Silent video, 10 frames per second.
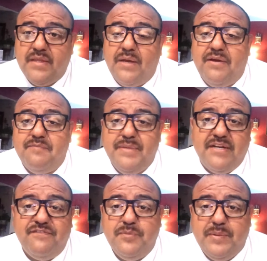Now, I've
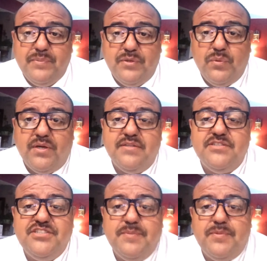met a few people that work on
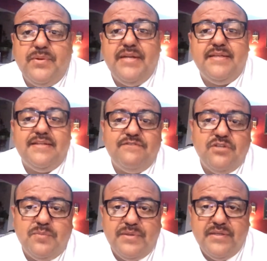the ship already, and they've
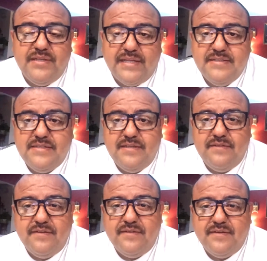told me that
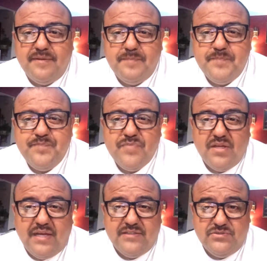the
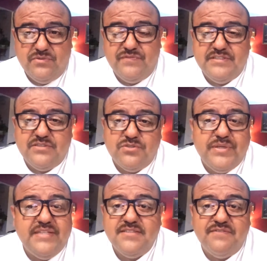actual physical
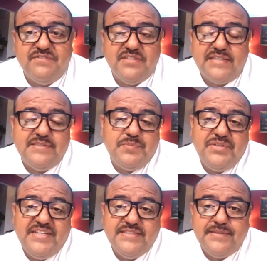training stuff is actually
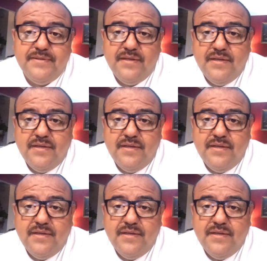pretty easy.